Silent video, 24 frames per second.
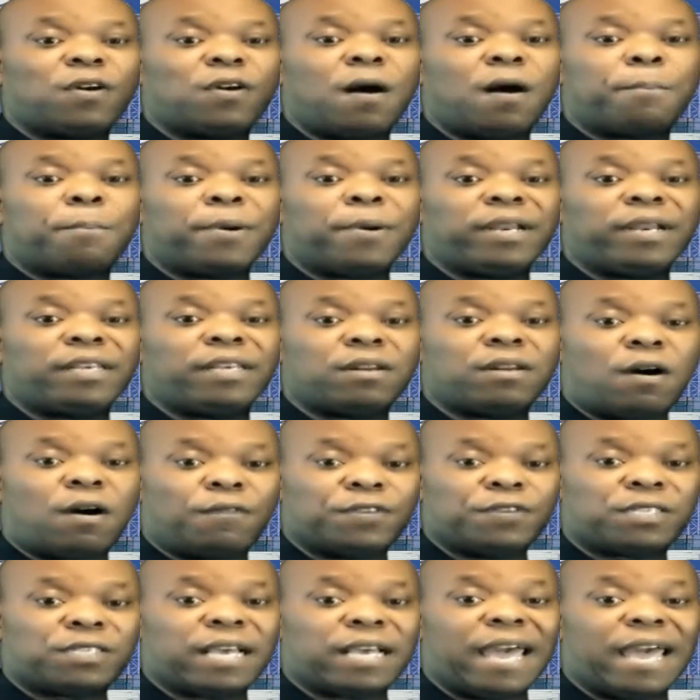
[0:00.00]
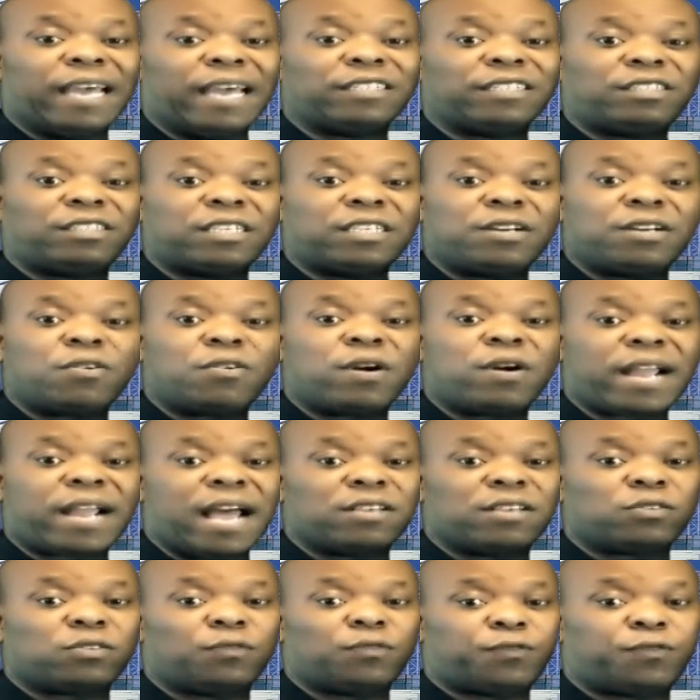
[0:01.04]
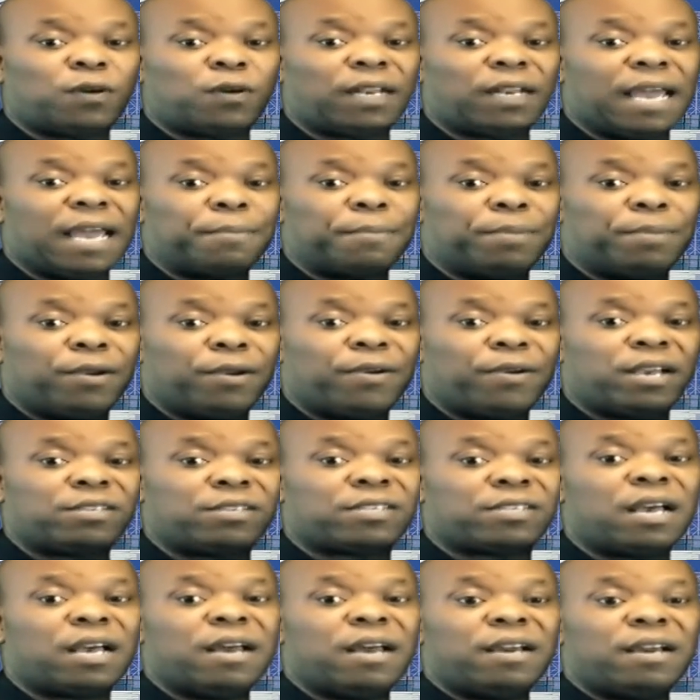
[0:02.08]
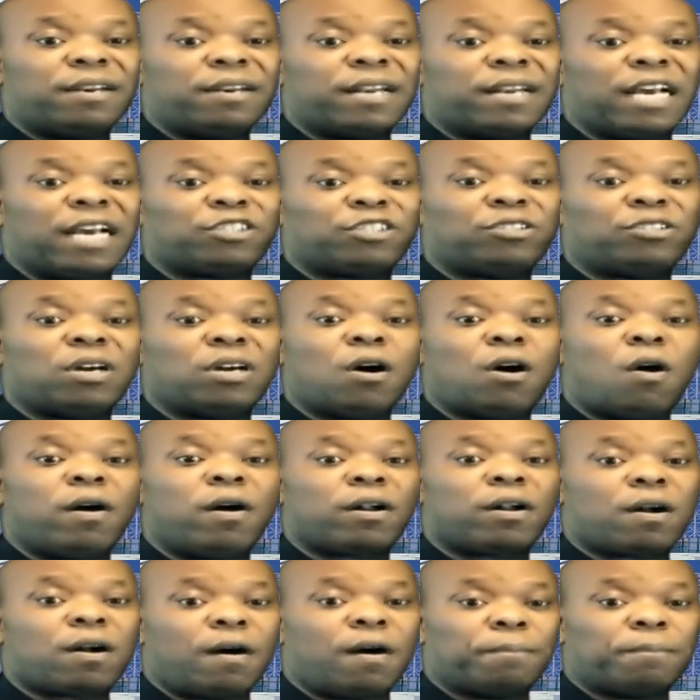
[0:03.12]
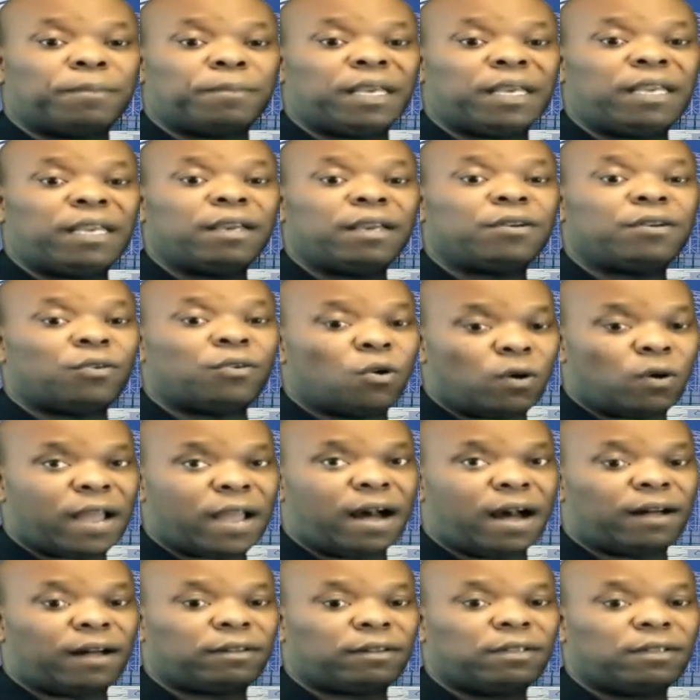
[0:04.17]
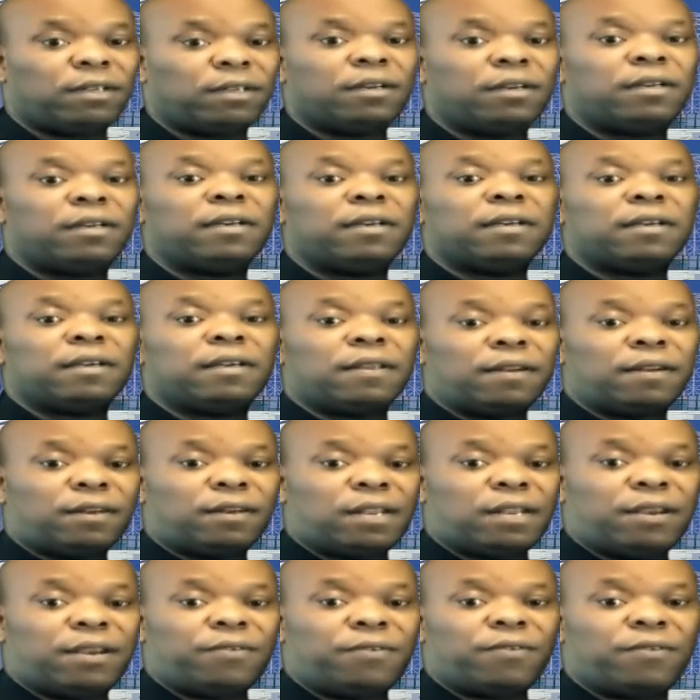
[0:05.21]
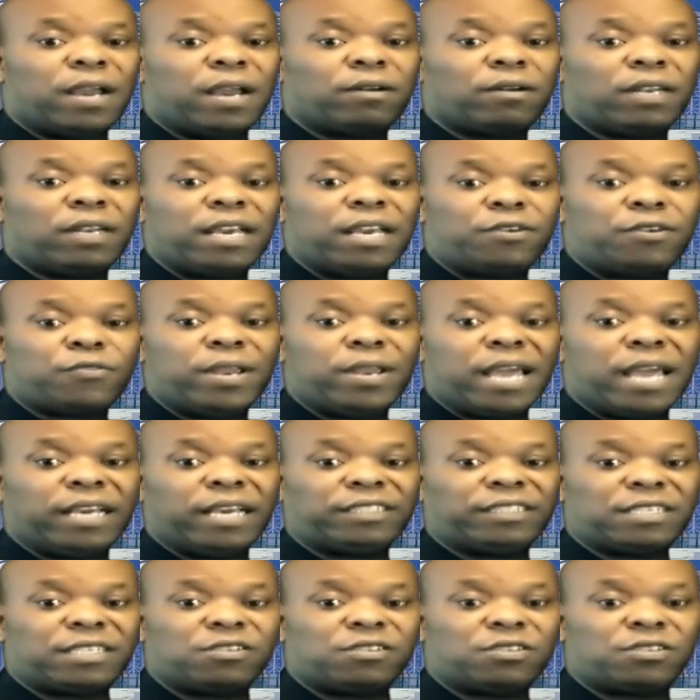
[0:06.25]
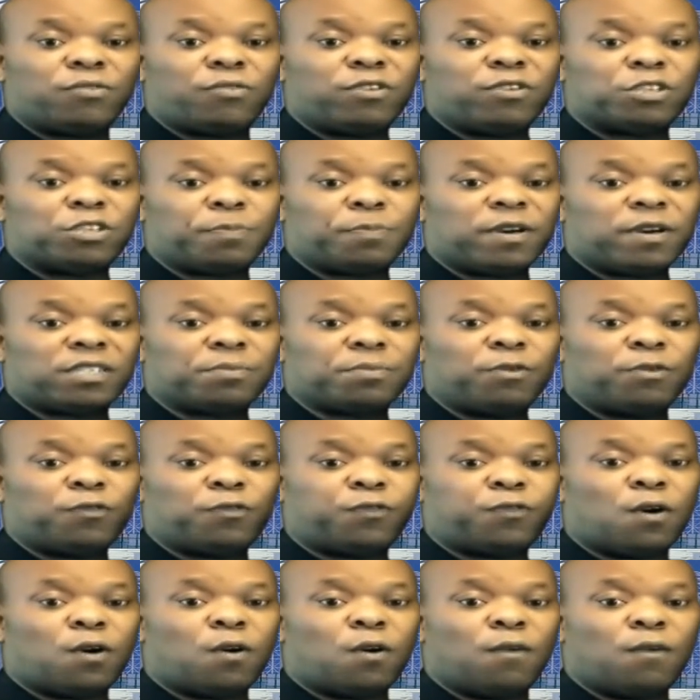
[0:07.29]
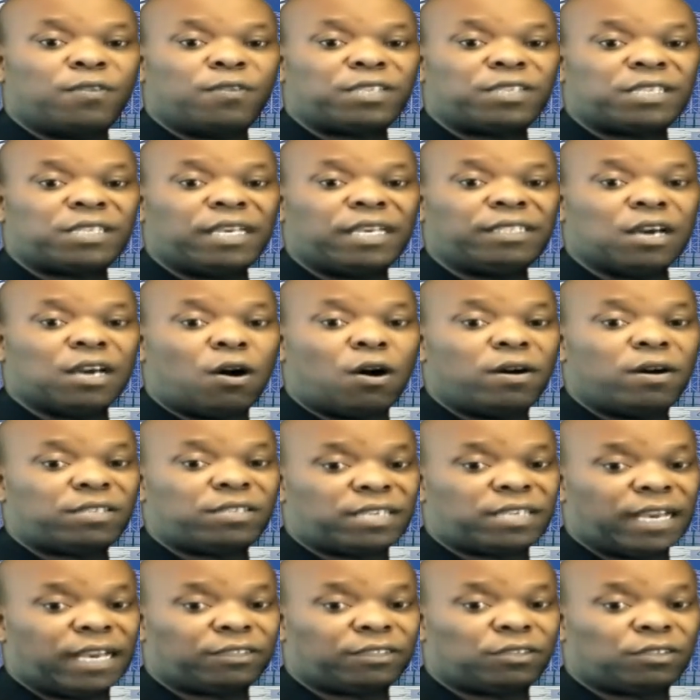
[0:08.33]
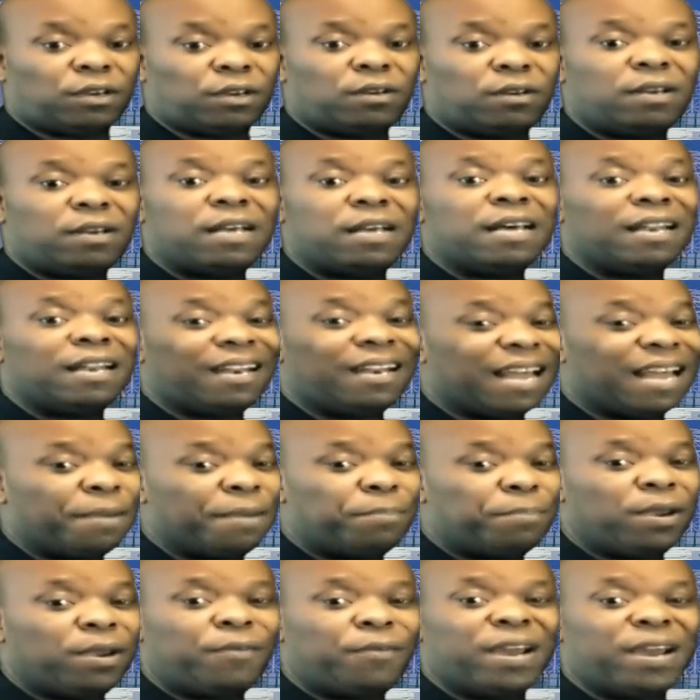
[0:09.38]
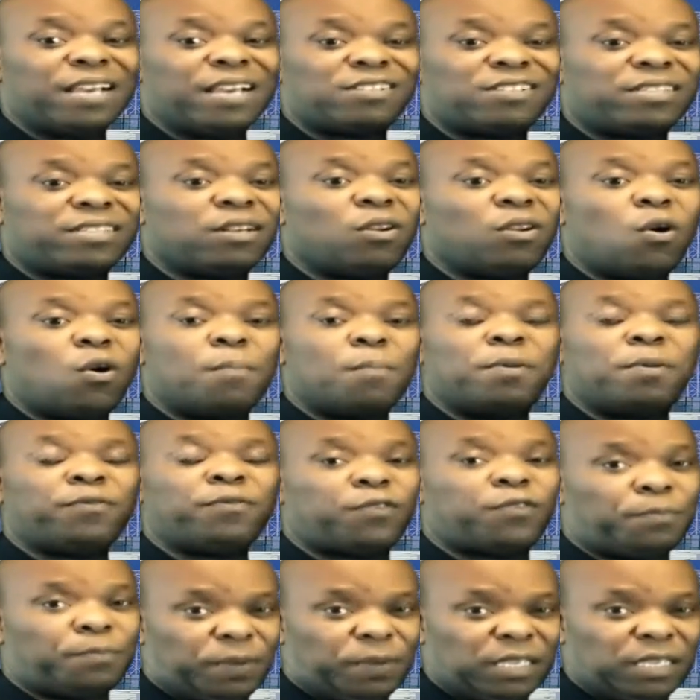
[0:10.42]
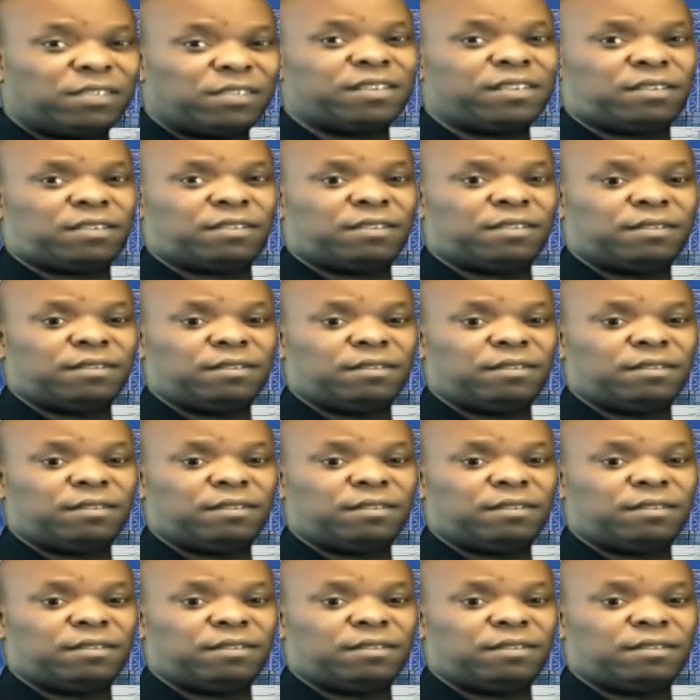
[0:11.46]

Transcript: Operating Officer and General Counsel for Liberia's National Oil Company, NOCA, the regulatory agency responsible for overseeing the oil sector, Liberia is still open for business.